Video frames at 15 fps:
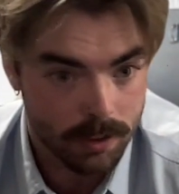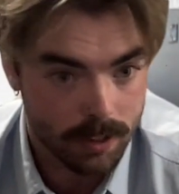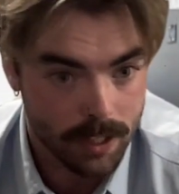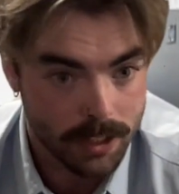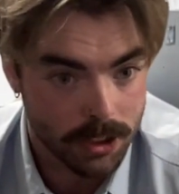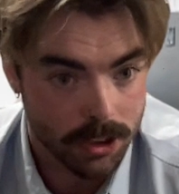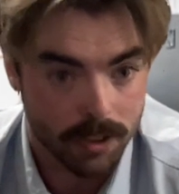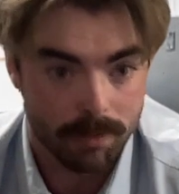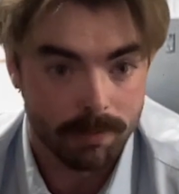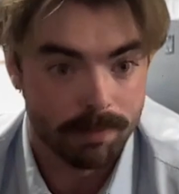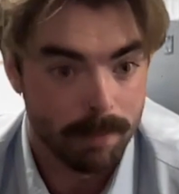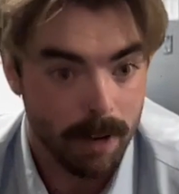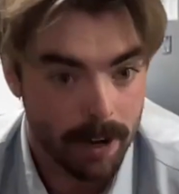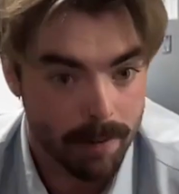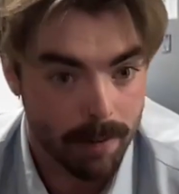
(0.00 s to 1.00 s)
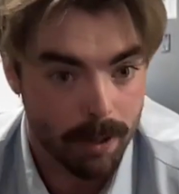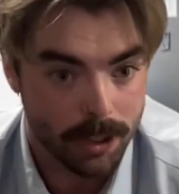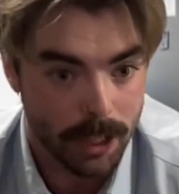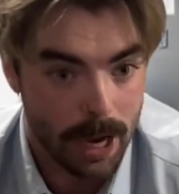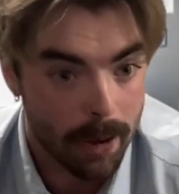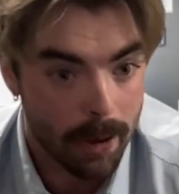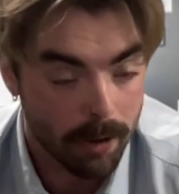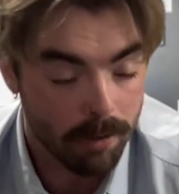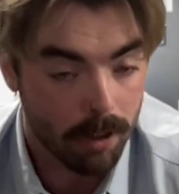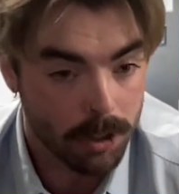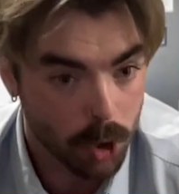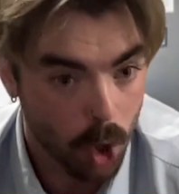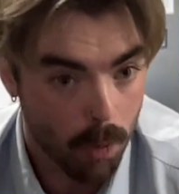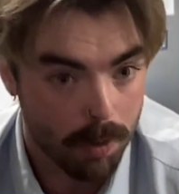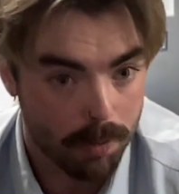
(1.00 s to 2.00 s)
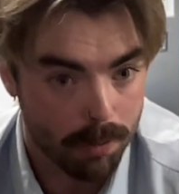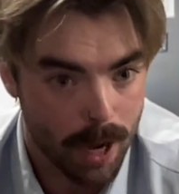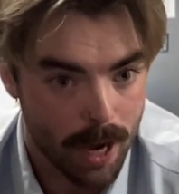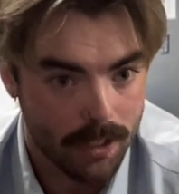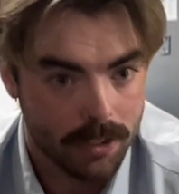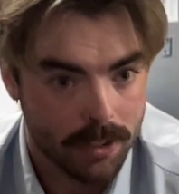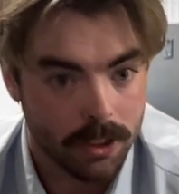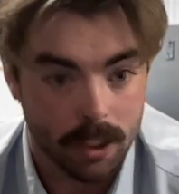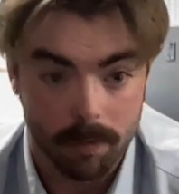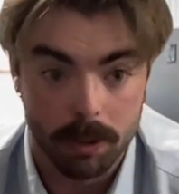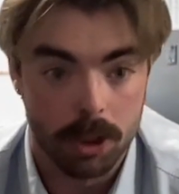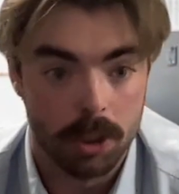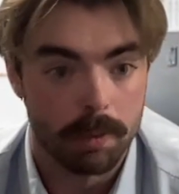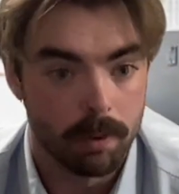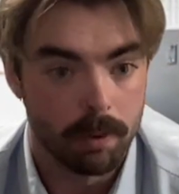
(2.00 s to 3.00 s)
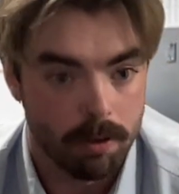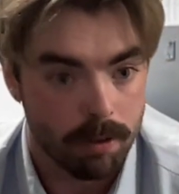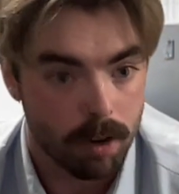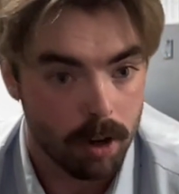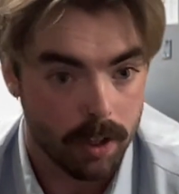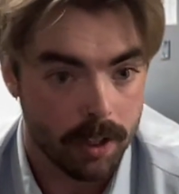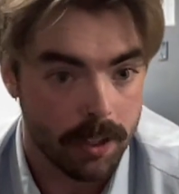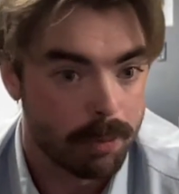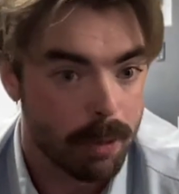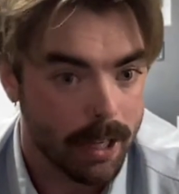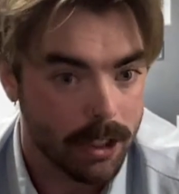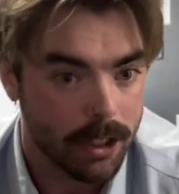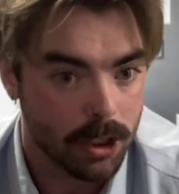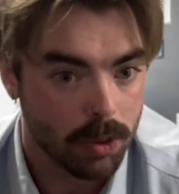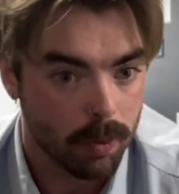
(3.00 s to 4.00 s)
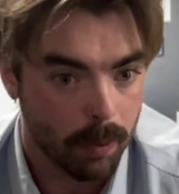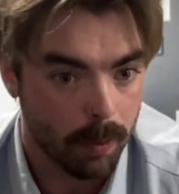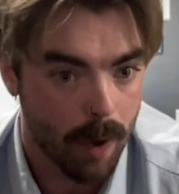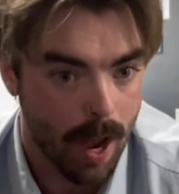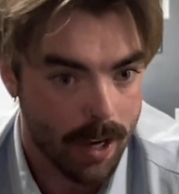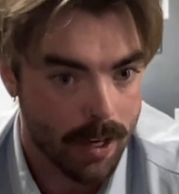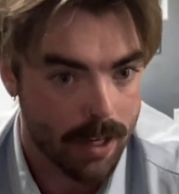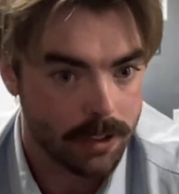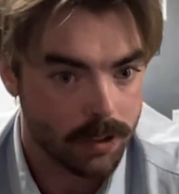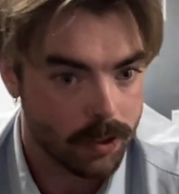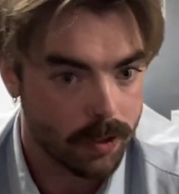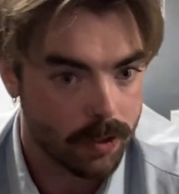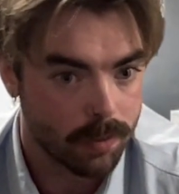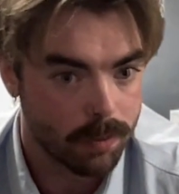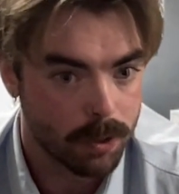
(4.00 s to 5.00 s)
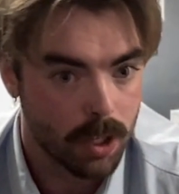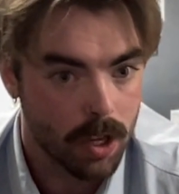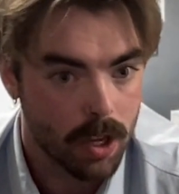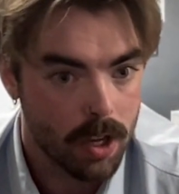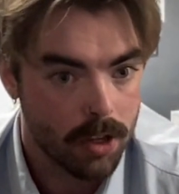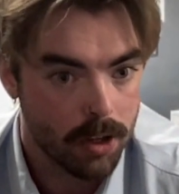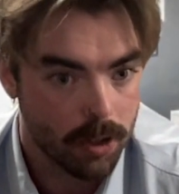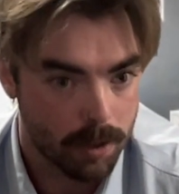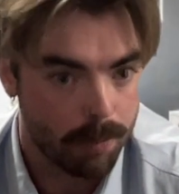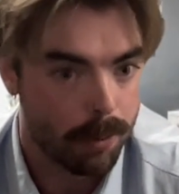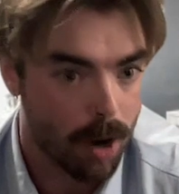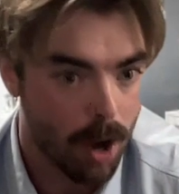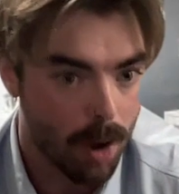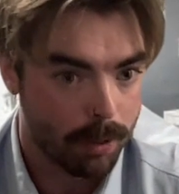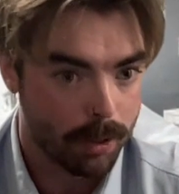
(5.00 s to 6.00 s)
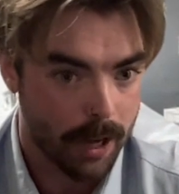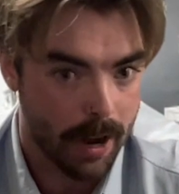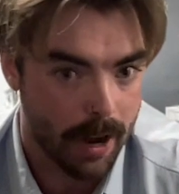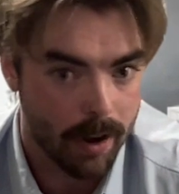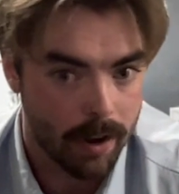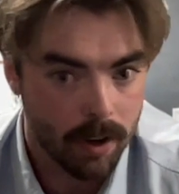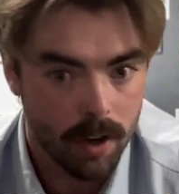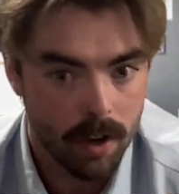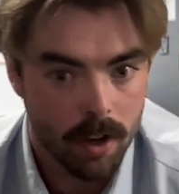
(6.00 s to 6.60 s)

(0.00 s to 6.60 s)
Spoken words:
this is very much out of our scope of practice, and we should be referring these patients when we recognize symptoms to the proper care.